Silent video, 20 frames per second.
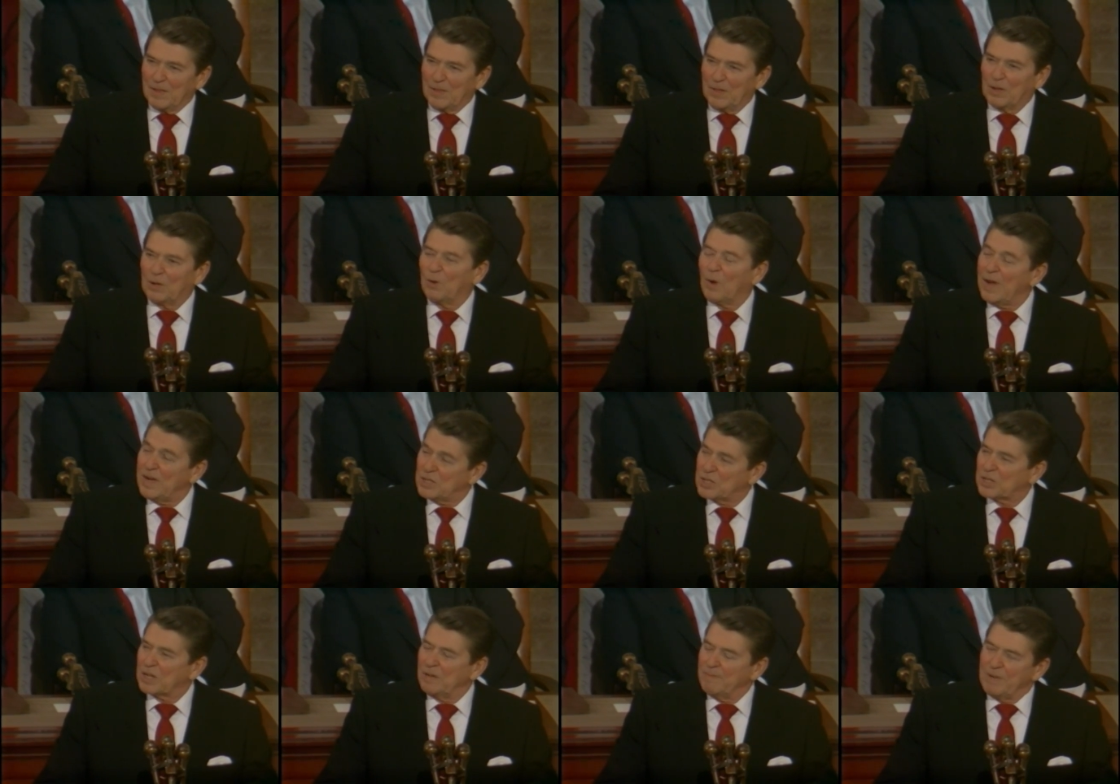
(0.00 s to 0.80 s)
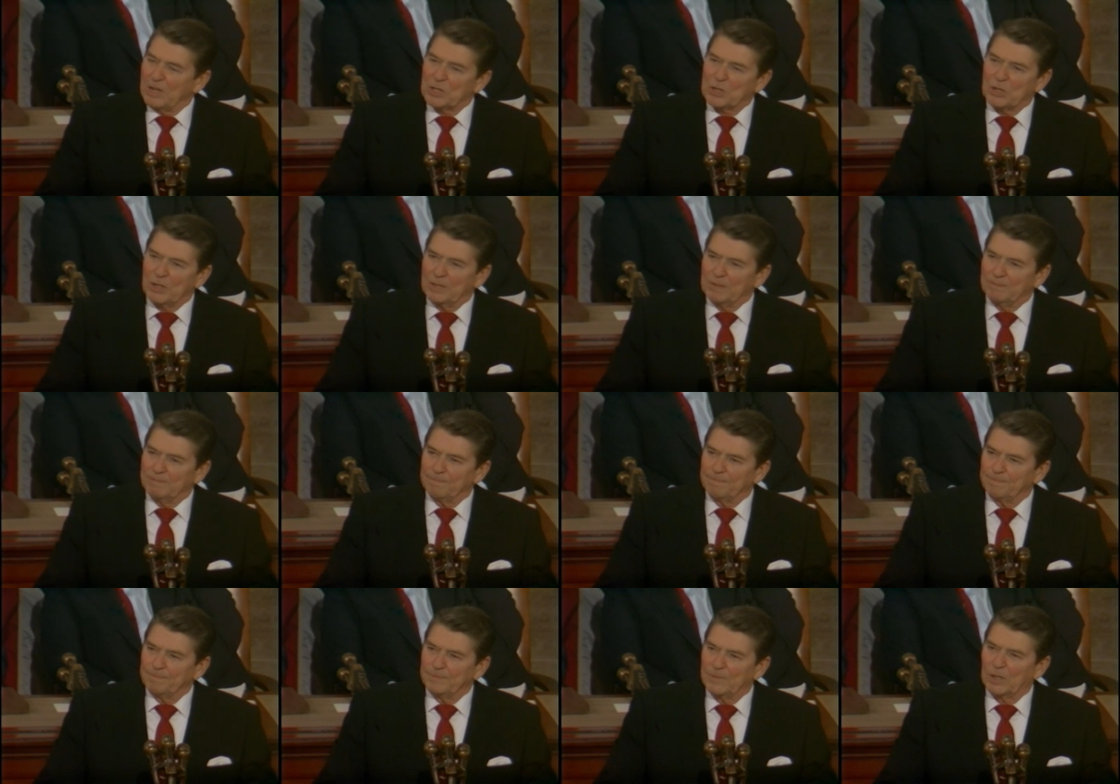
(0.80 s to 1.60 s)
The Grace Commission.
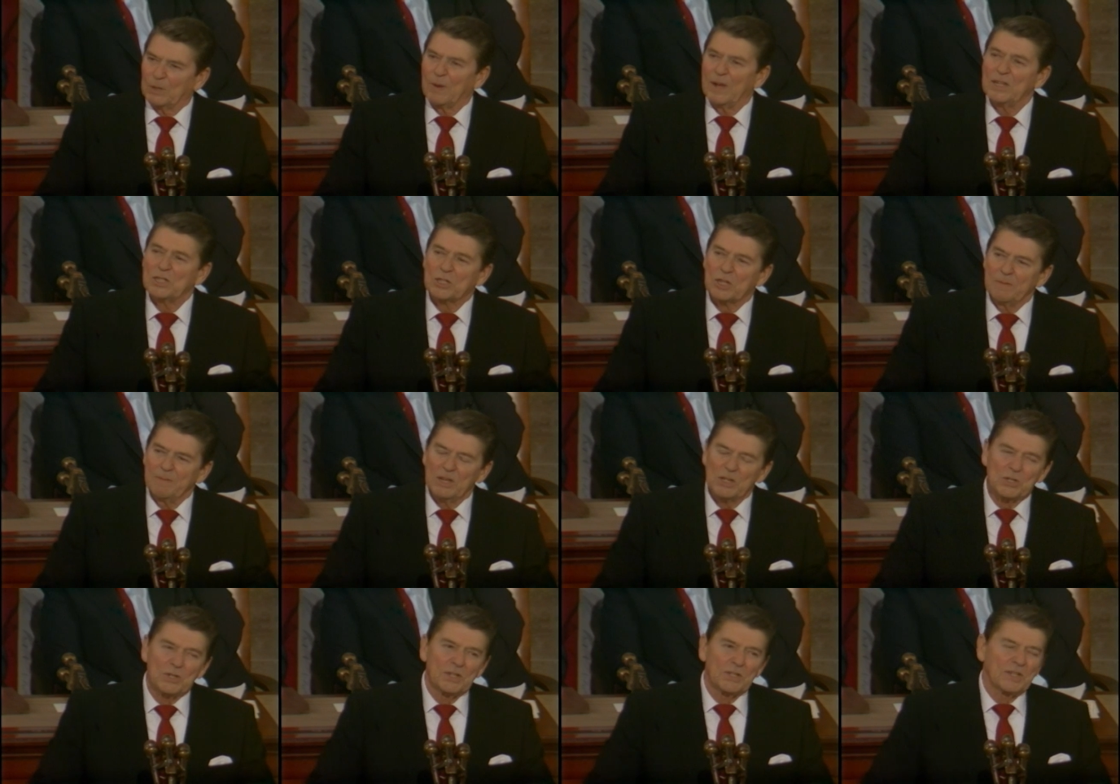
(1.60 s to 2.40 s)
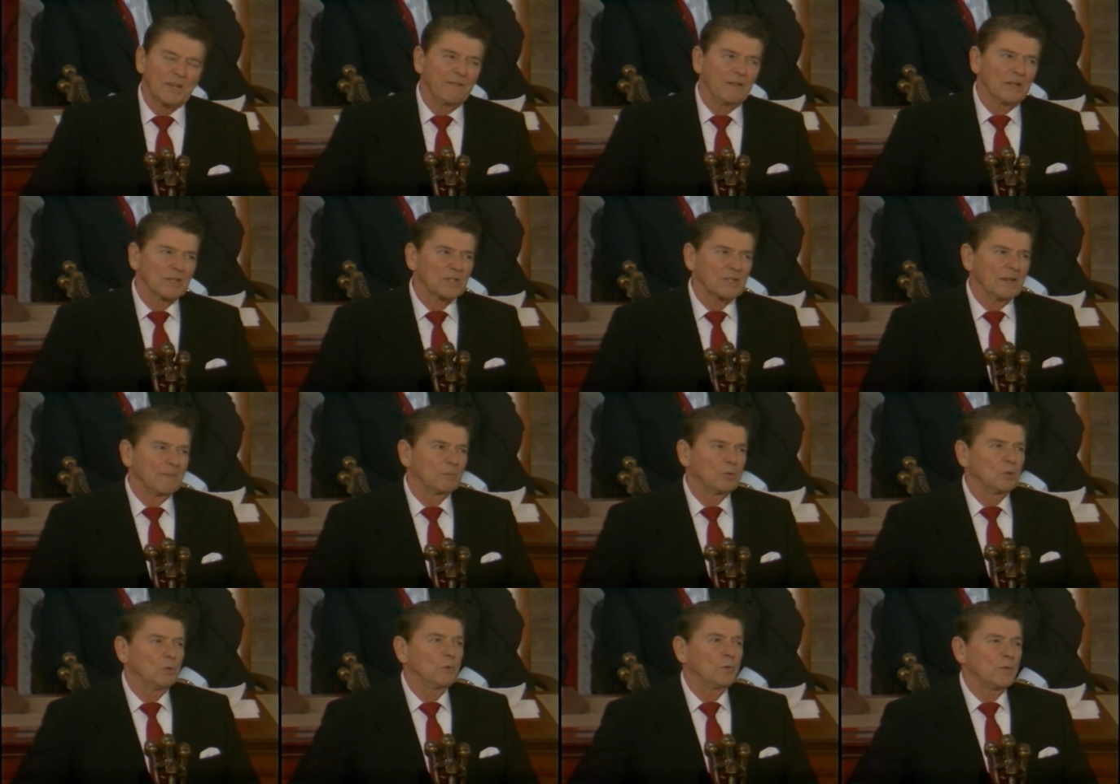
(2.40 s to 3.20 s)
The Grace Commission has given us
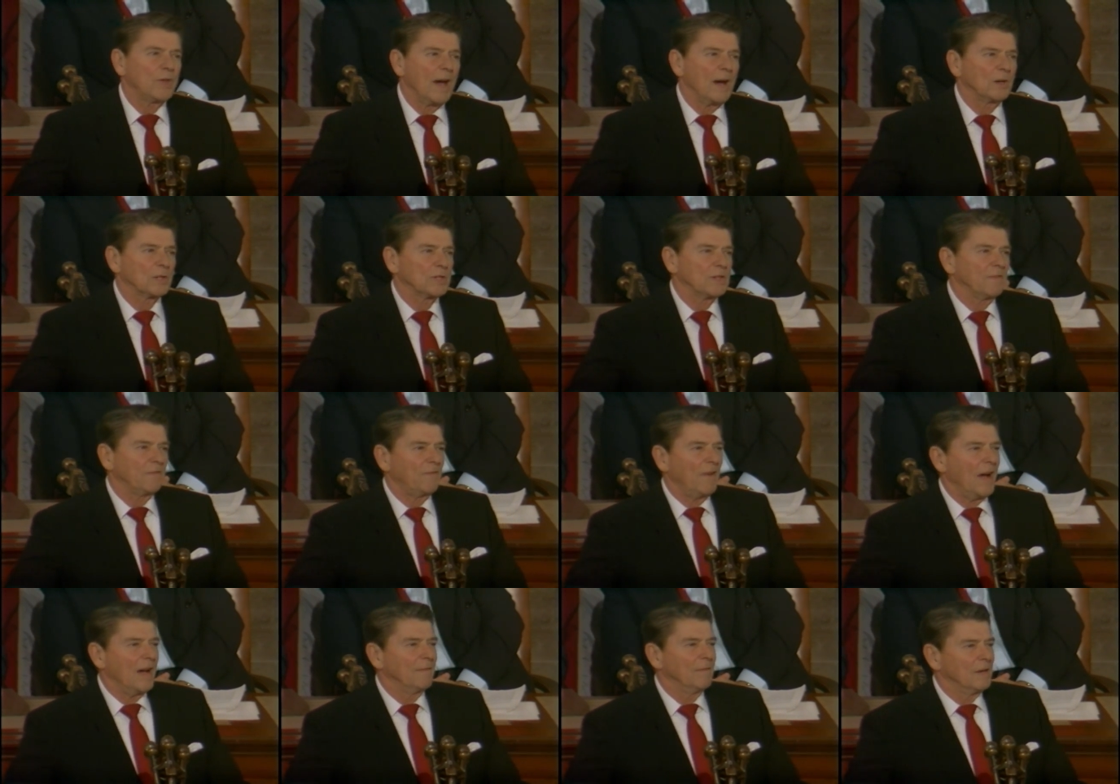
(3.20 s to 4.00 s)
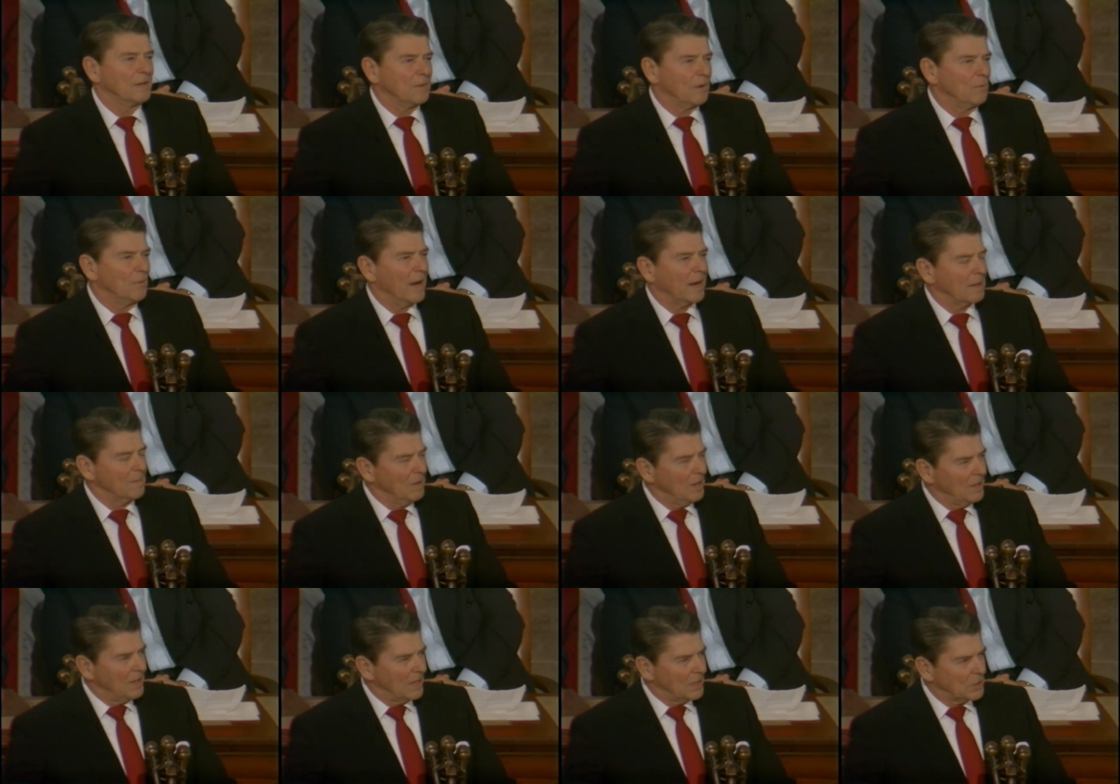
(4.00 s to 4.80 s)
some 2,500
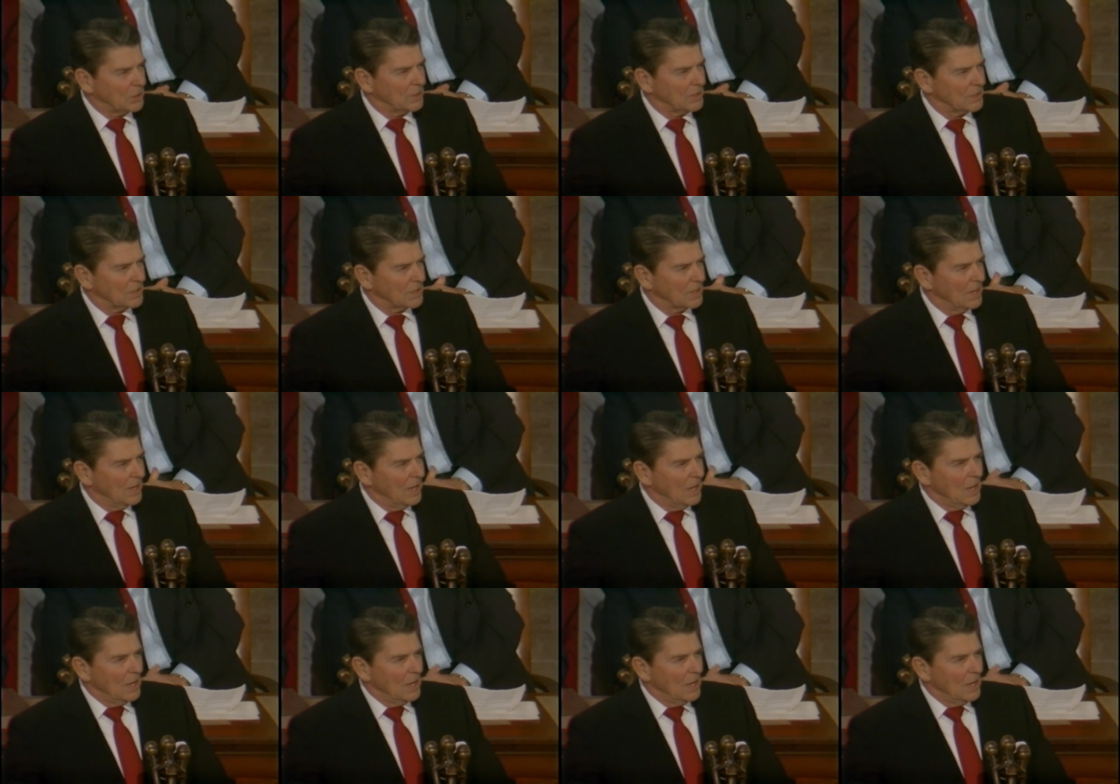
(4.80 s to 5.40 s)
recommendations